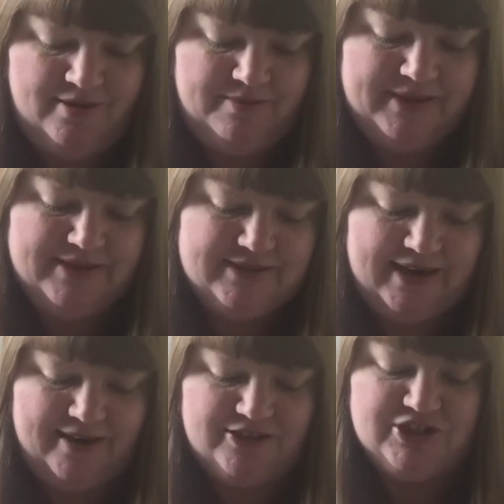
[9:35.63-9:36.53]
Because
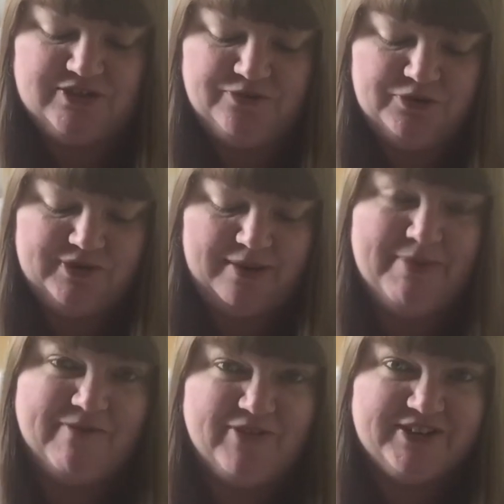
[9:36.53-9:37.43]
yeah, I just thought that'd
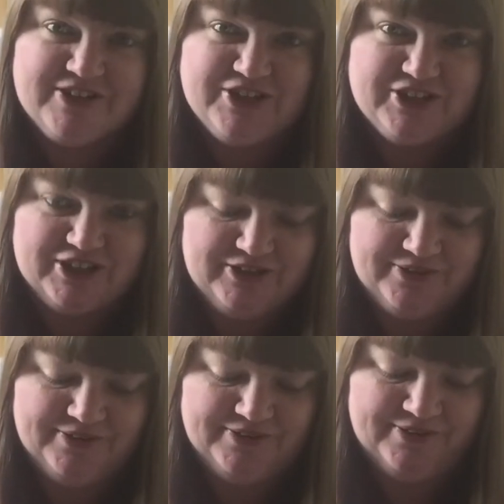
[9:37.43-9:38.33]
be fun to do.
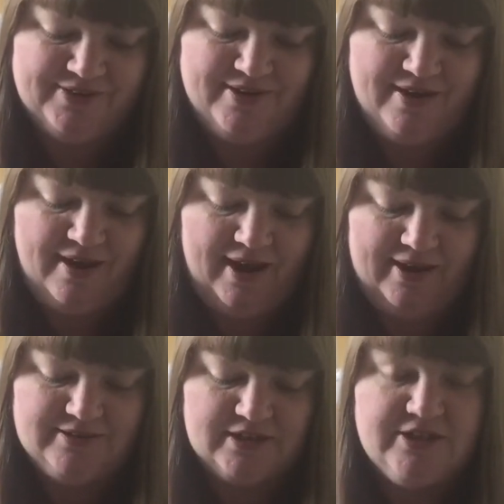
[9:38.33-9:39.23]

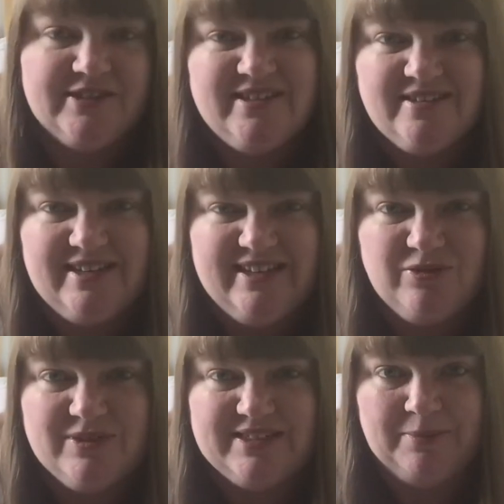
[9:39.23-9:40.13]
And I'd only done a
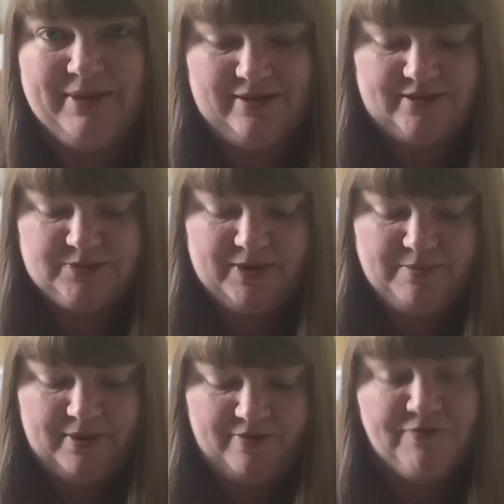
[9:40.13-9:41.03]
little snippet last week,
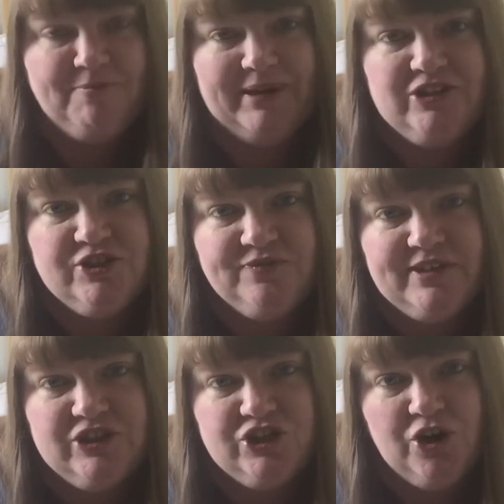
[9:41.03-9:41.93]
but I've managed to
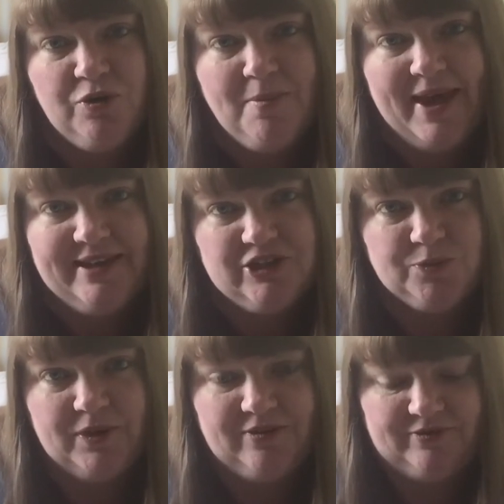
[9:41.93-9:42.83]
finish a whole page
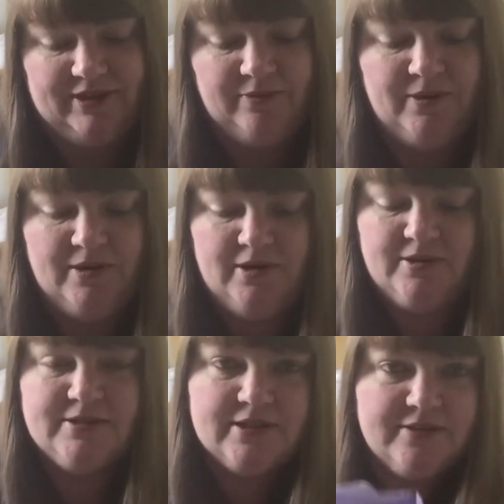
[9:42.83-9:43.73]
worth now.
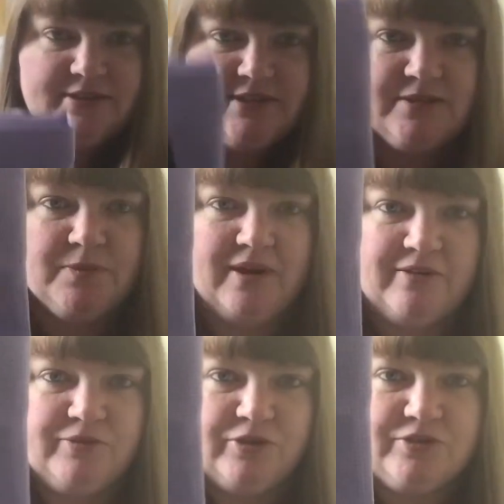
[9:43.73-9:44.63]
So this is where
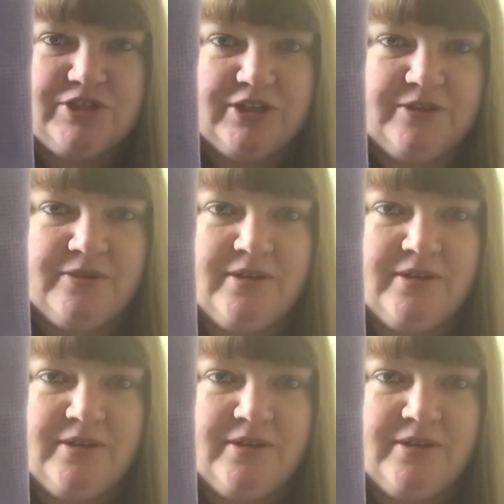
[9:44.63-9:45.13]
I've got to.